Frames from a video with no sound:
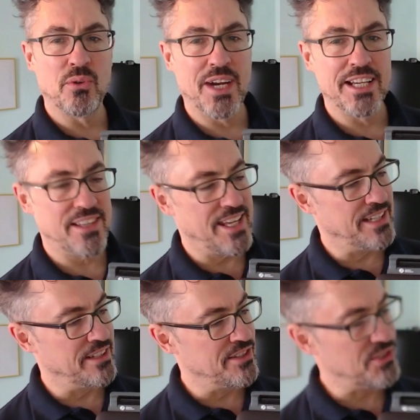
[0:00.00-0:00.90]
way to the end of
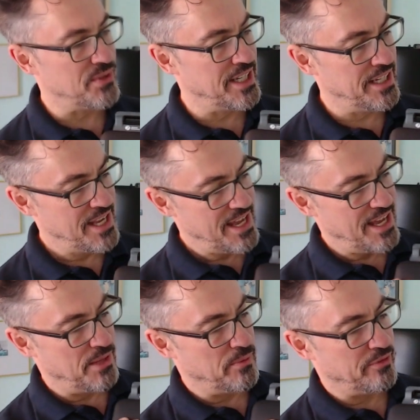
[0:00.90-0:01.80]
the screen. And
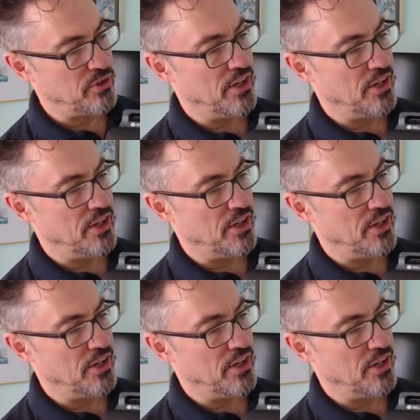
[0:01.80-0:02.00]
then we've got a